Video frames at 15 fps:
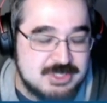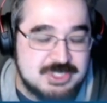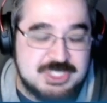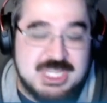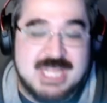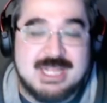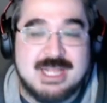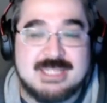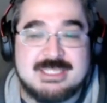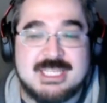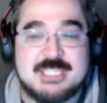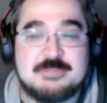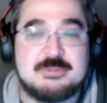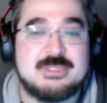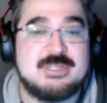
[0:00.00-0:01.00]
Jack, I
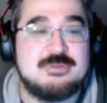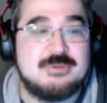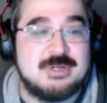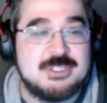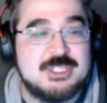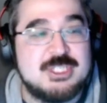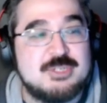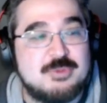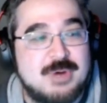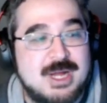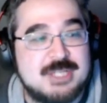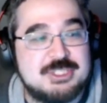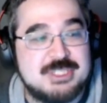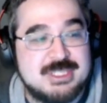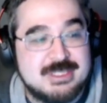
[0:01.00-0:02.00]
desperately want you to
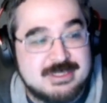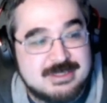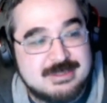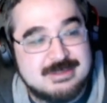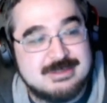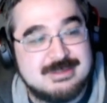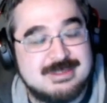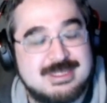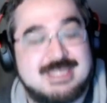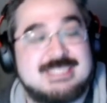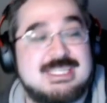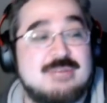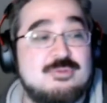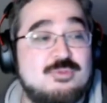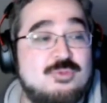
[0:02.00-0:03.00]
watch this because
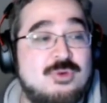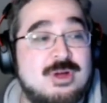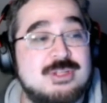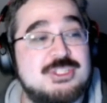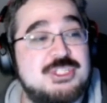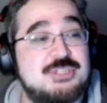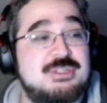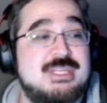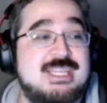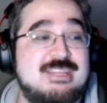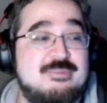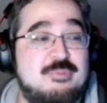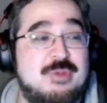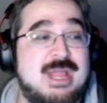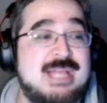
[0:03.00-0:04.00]
I want you to
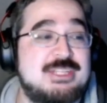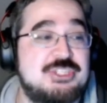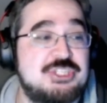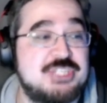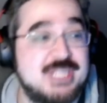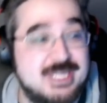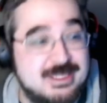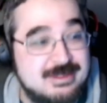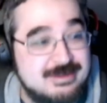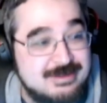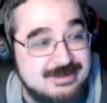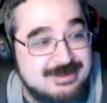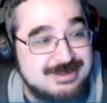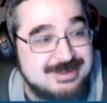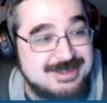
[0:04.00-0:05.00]
give Brad shit
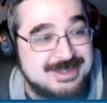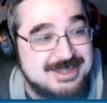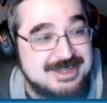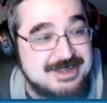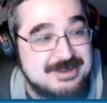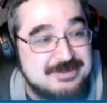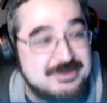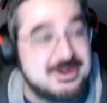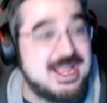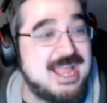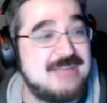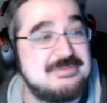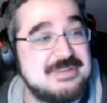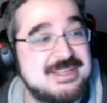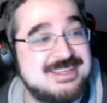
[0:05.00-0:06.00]
for
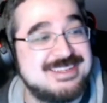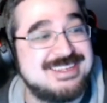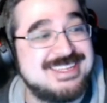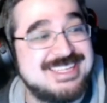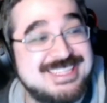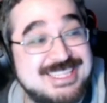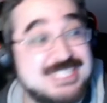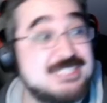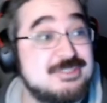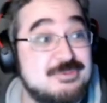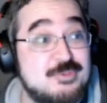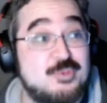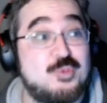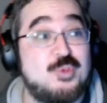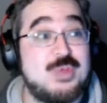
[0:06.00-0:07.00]
having this
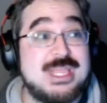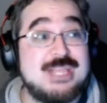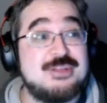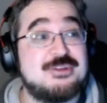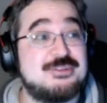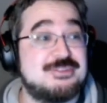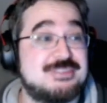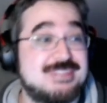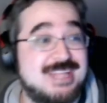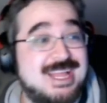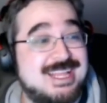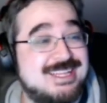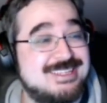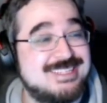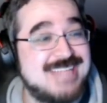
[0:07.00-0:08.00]
weird
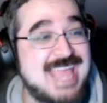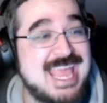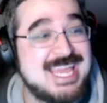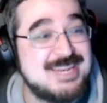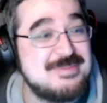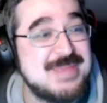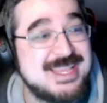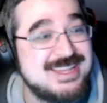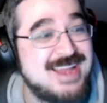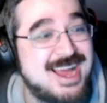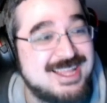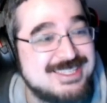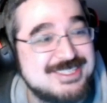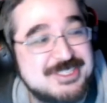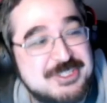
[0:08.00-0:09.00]
like anime
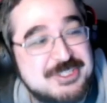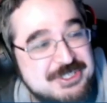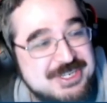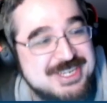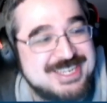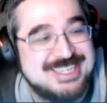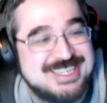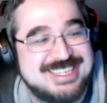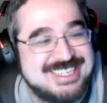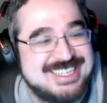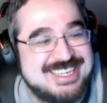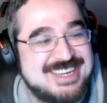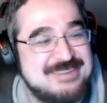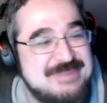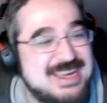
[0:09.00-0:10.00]
knowledge
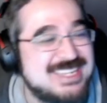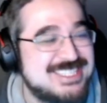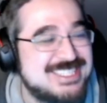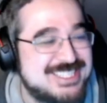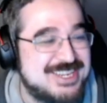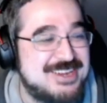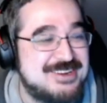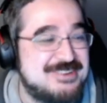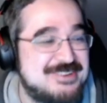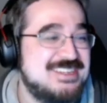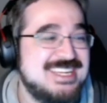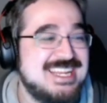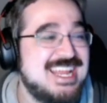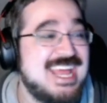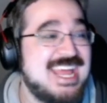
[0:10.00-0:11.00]
about his show.
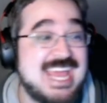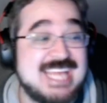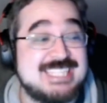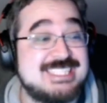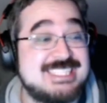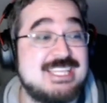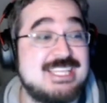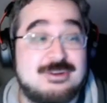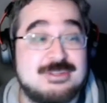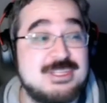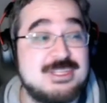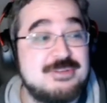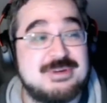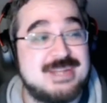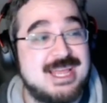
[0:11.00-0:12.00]
It's the only
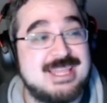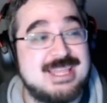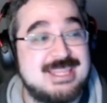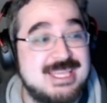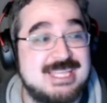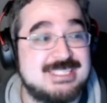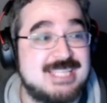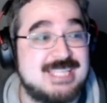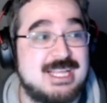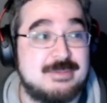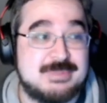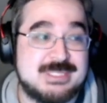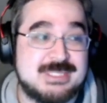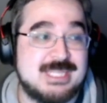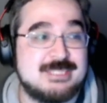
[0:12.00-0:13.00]
one I think he's like
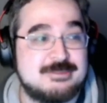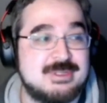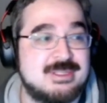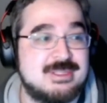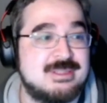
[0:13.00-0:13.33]
obsessed with.